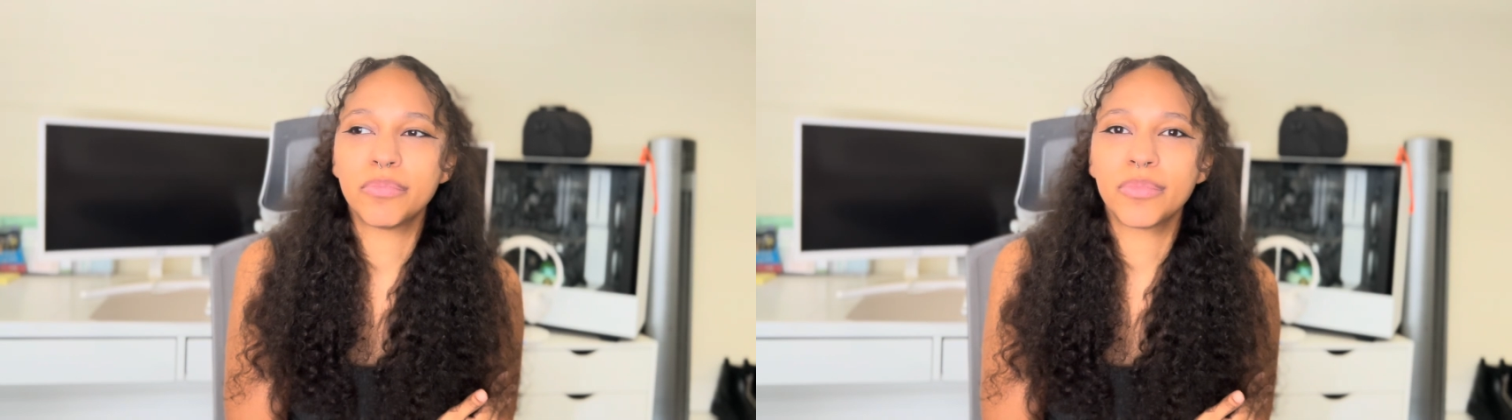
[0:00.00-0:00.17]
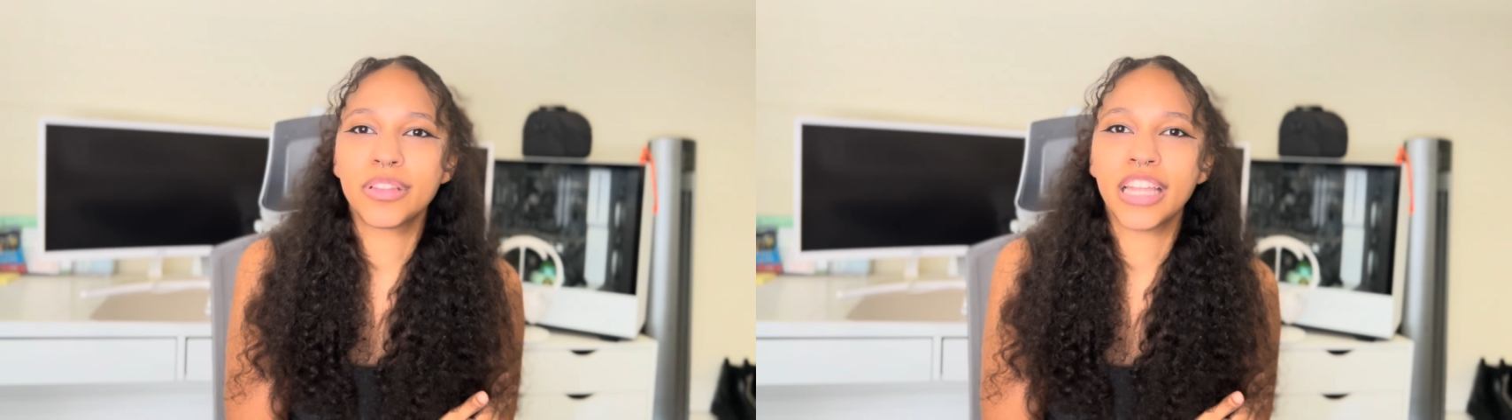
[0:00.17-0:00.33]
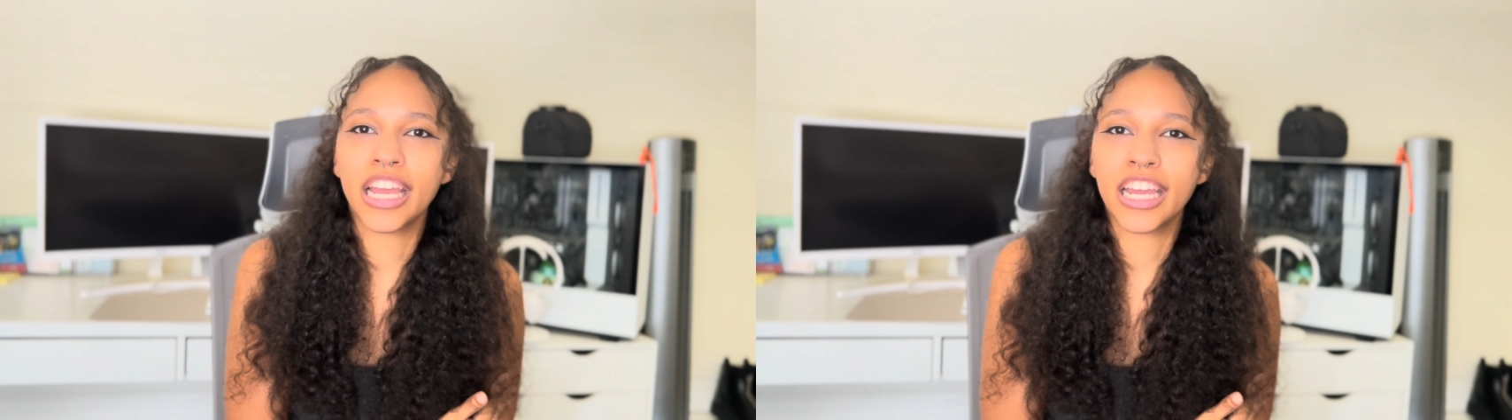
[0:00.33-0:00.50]

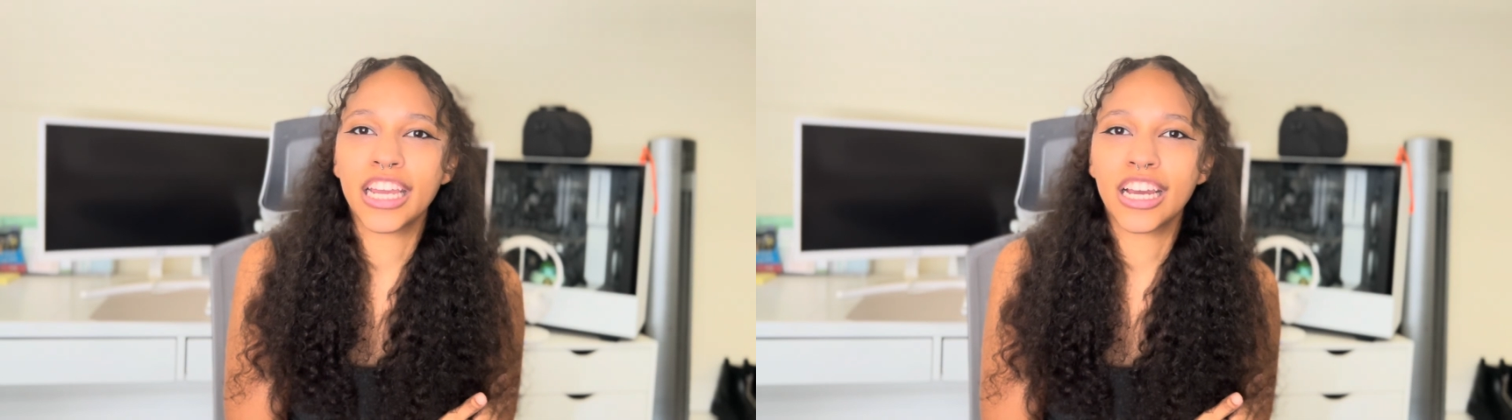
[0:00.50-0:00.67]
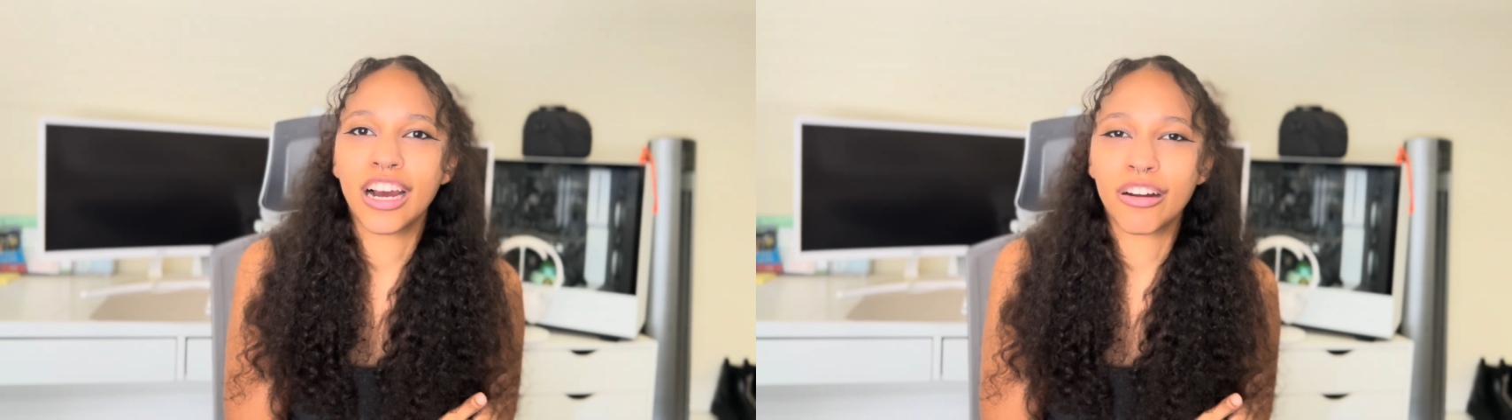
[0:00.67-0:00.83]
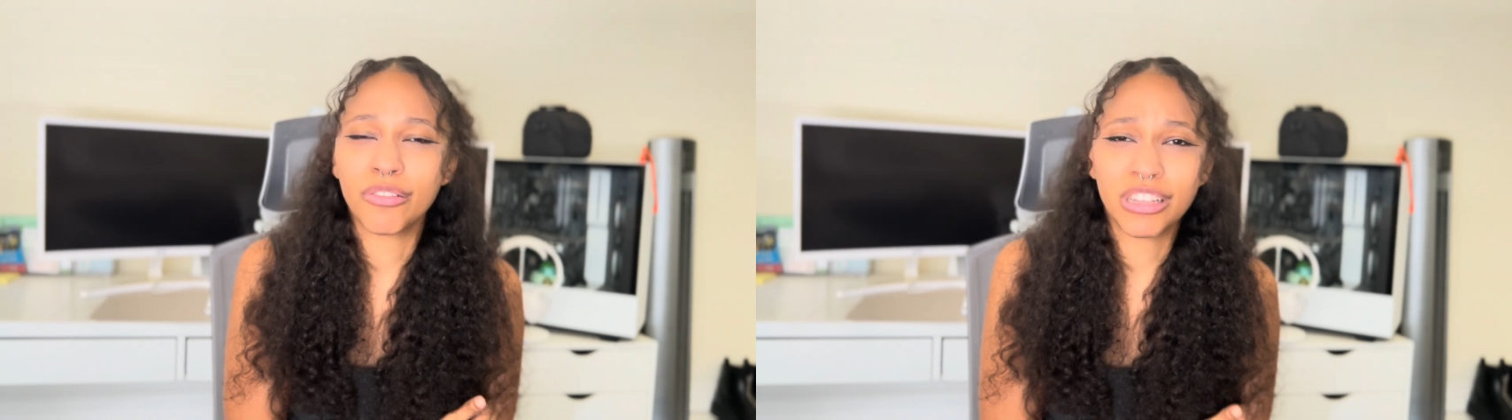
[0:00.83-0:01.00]
They
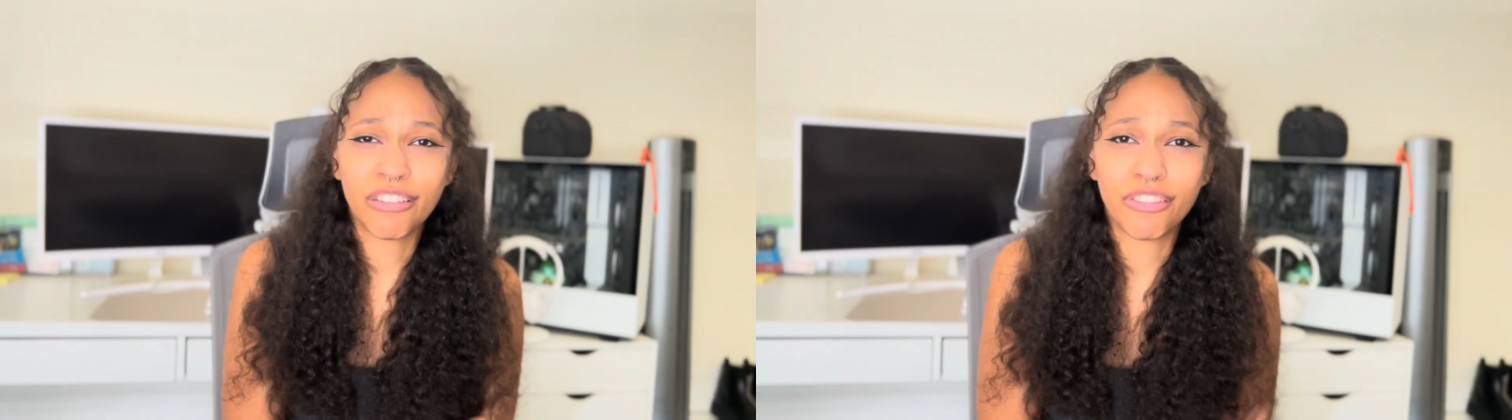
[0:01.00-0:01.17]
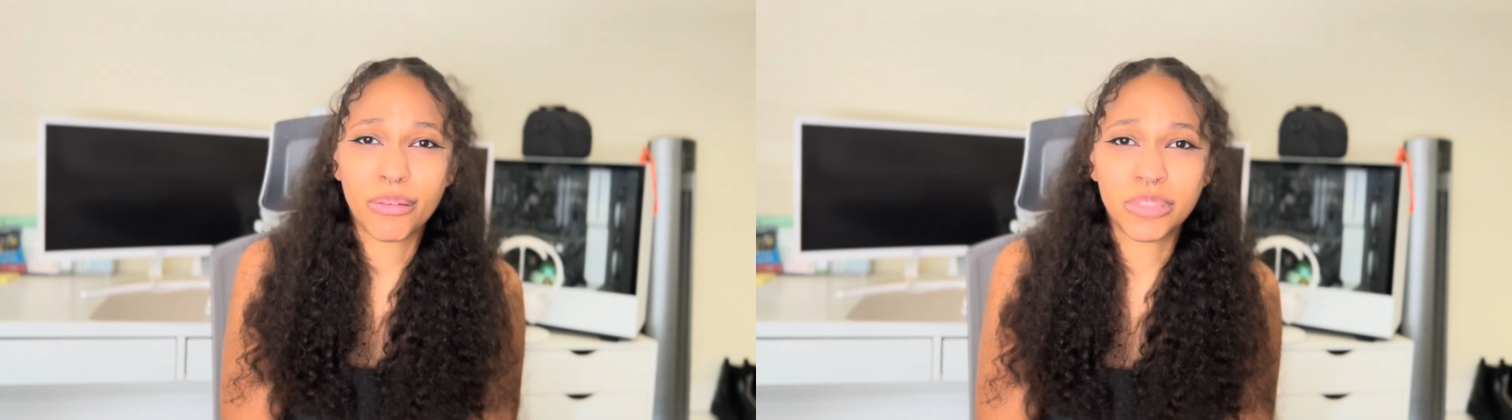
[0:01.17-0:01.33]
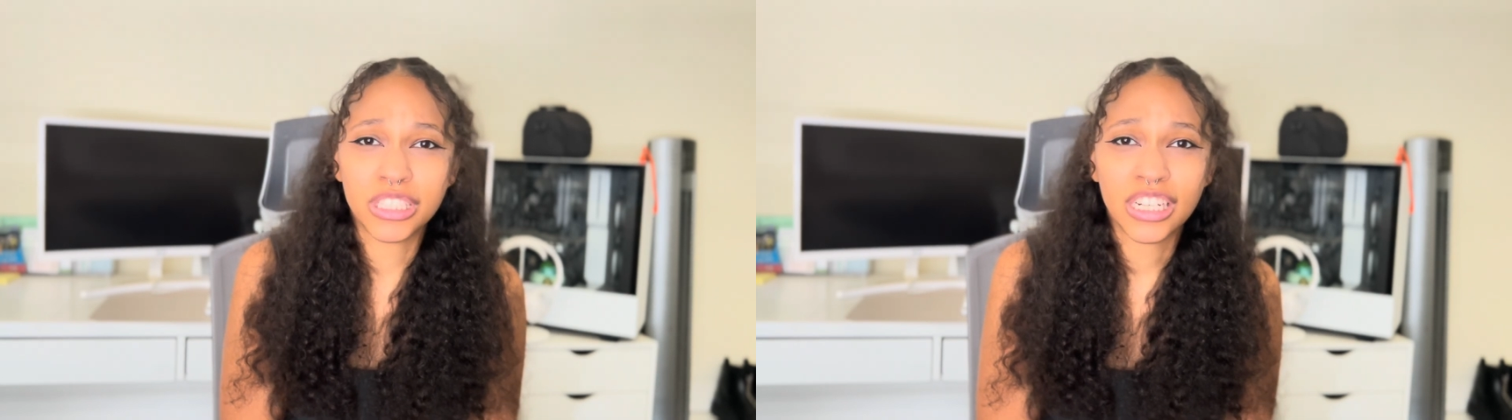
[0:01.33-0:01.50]
are really
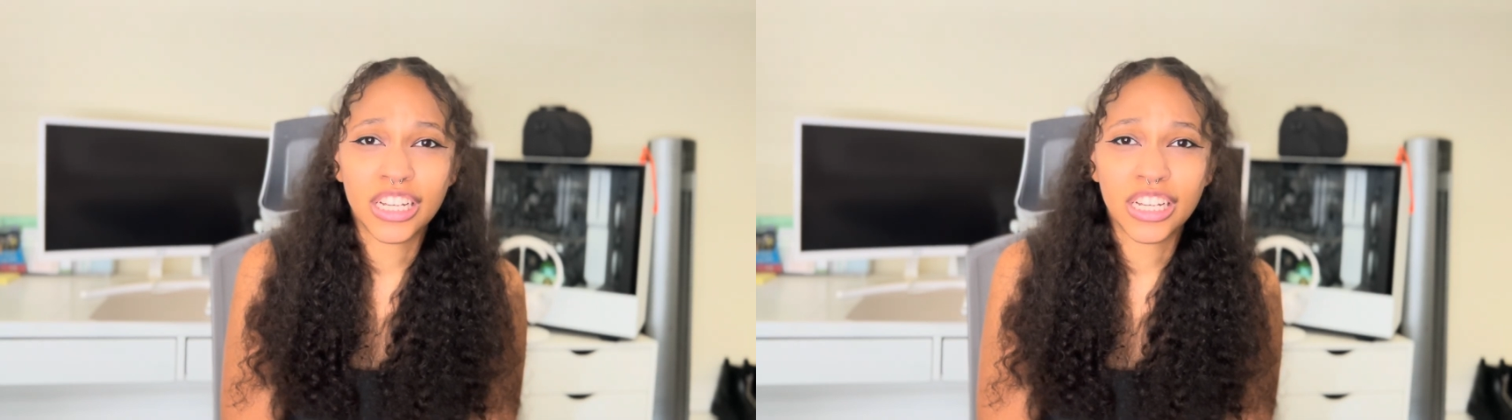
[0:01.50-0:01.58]
flimsy